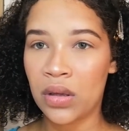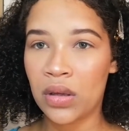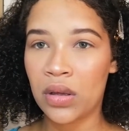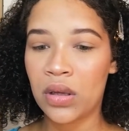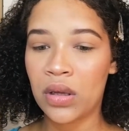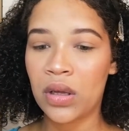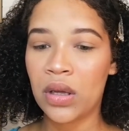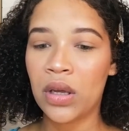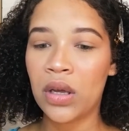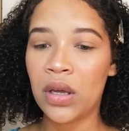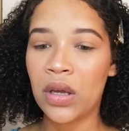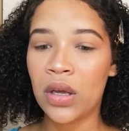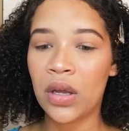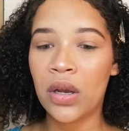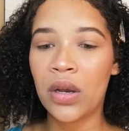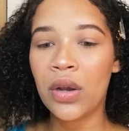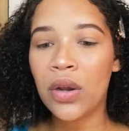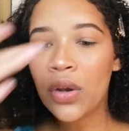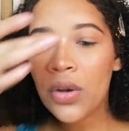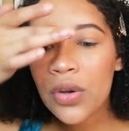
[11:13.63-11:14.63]

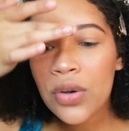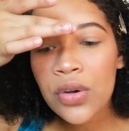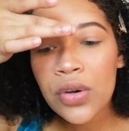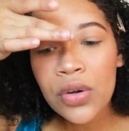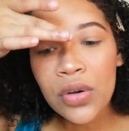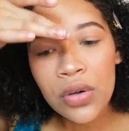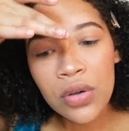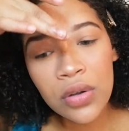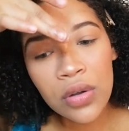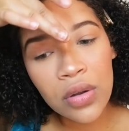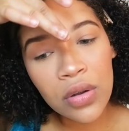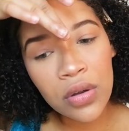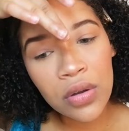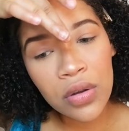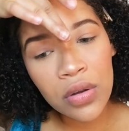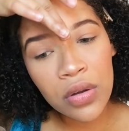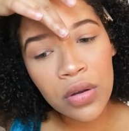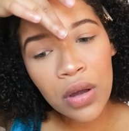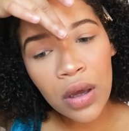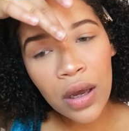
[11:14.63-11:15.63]
And
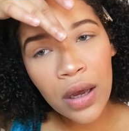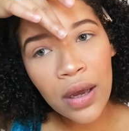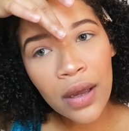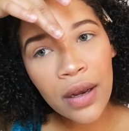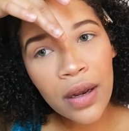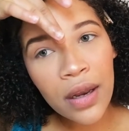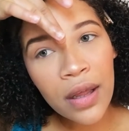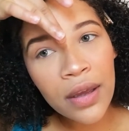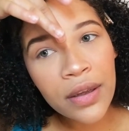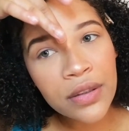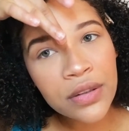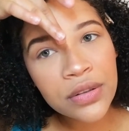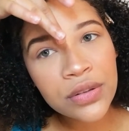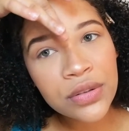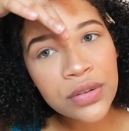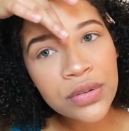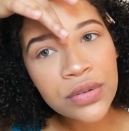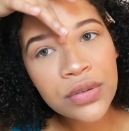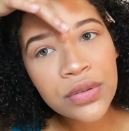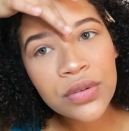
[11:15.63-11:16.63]
I like
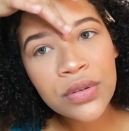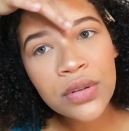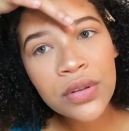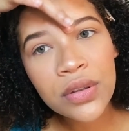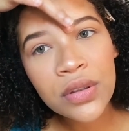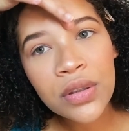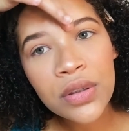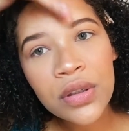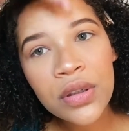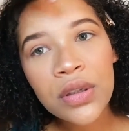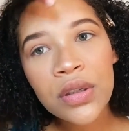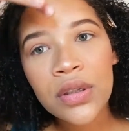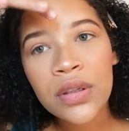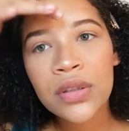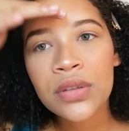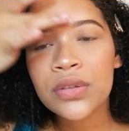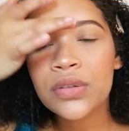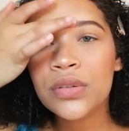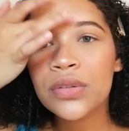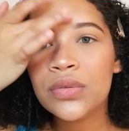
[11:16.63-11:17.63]
to
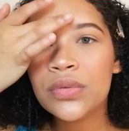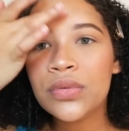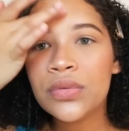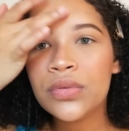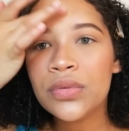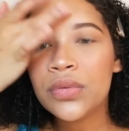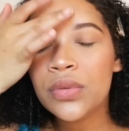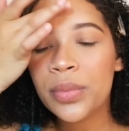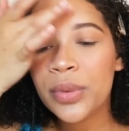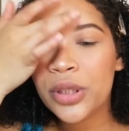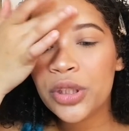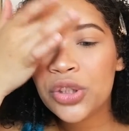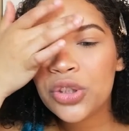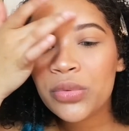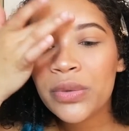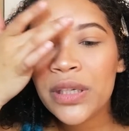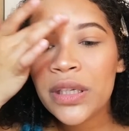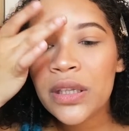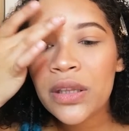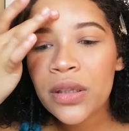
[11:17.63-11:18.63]
do
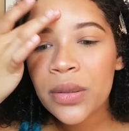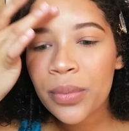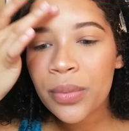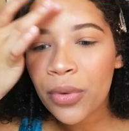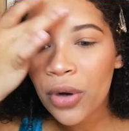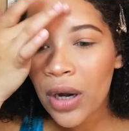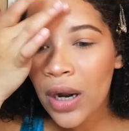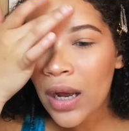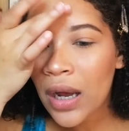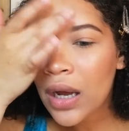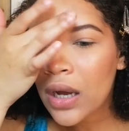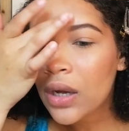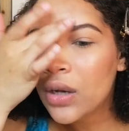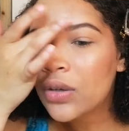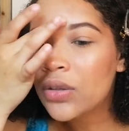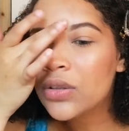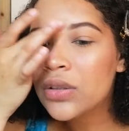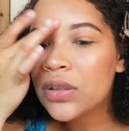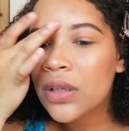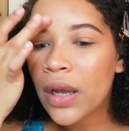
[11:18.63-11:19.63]
between the
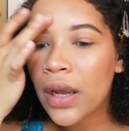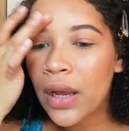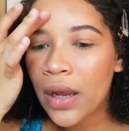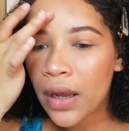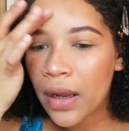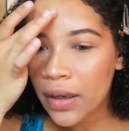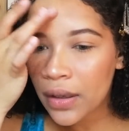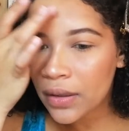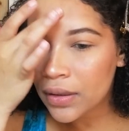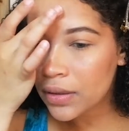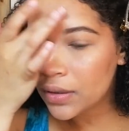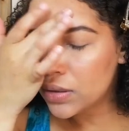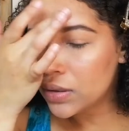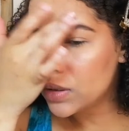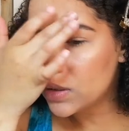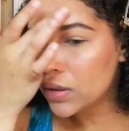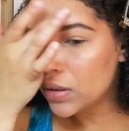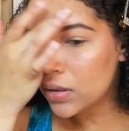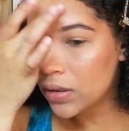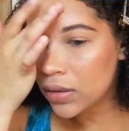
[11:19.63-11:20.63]
brows and
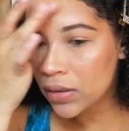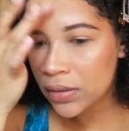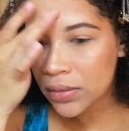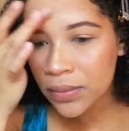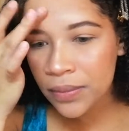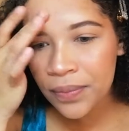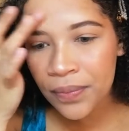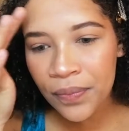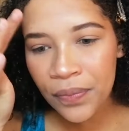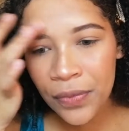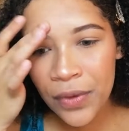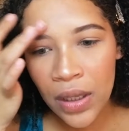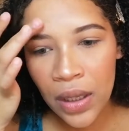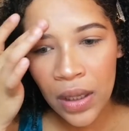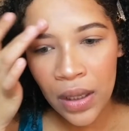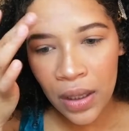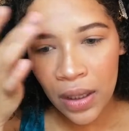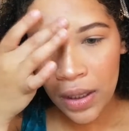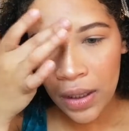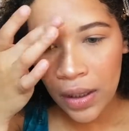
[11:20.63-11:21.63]
here.
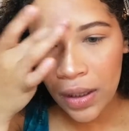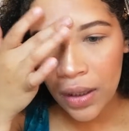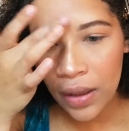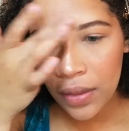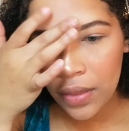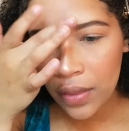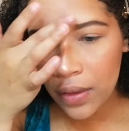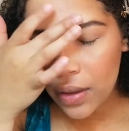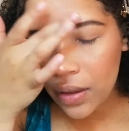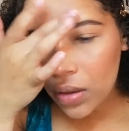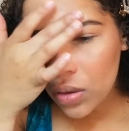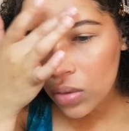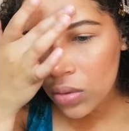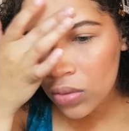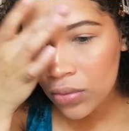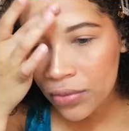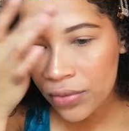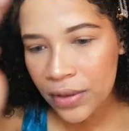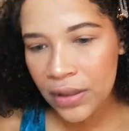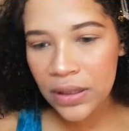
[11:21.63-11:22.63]
And then
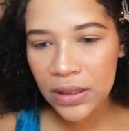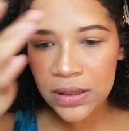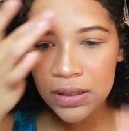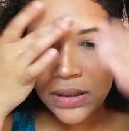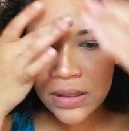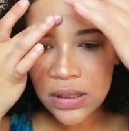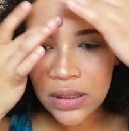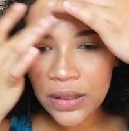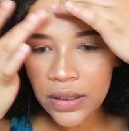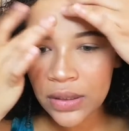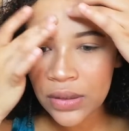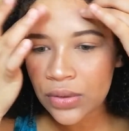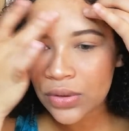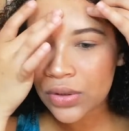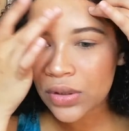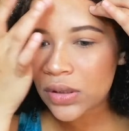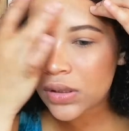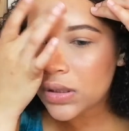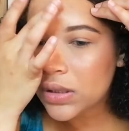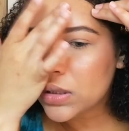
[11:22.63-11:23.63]
obviously you
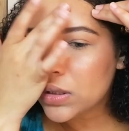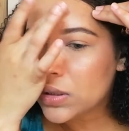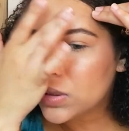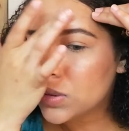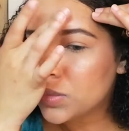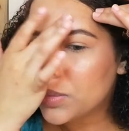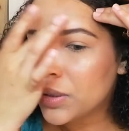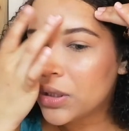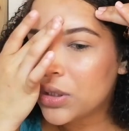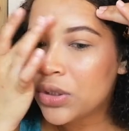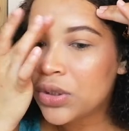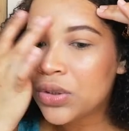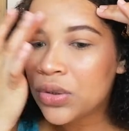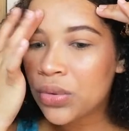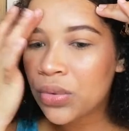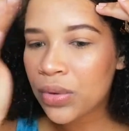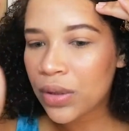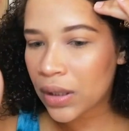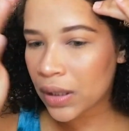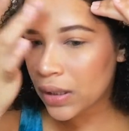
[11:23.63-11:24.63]
just need to make
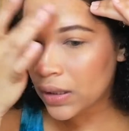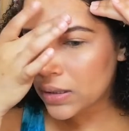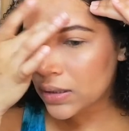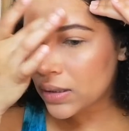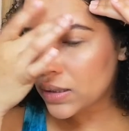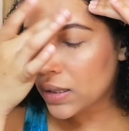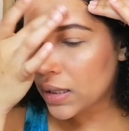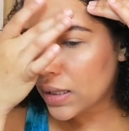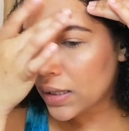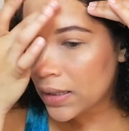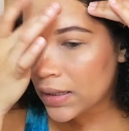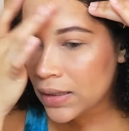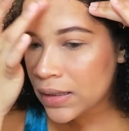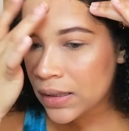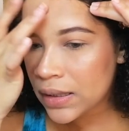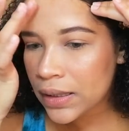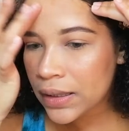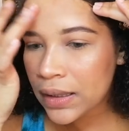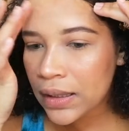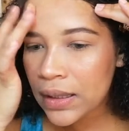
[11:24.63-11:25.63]
sure that it's
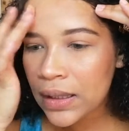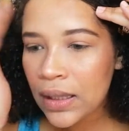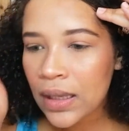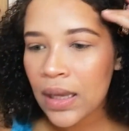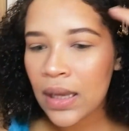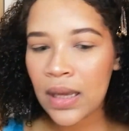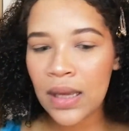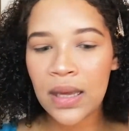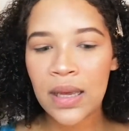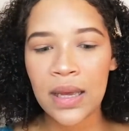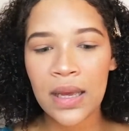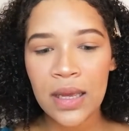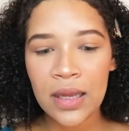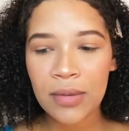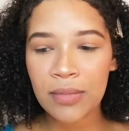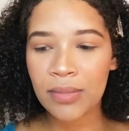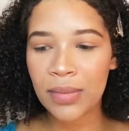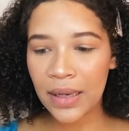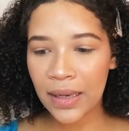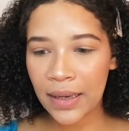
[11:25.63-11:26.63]
nicely
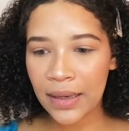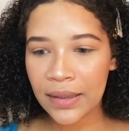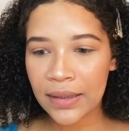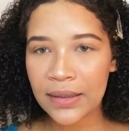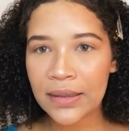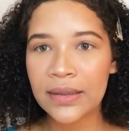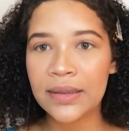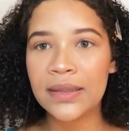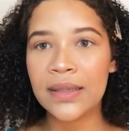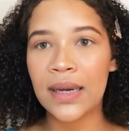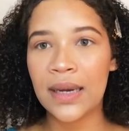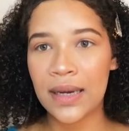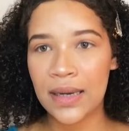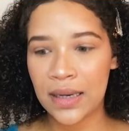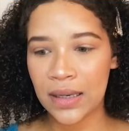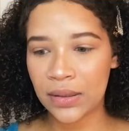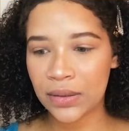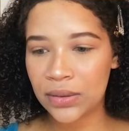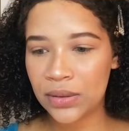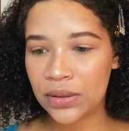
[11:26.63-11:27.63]
and blended
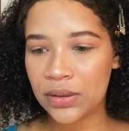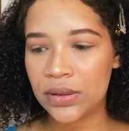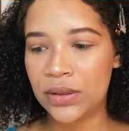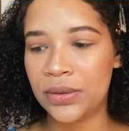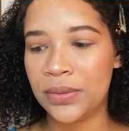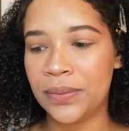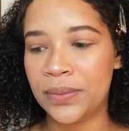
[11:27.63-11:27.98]
out.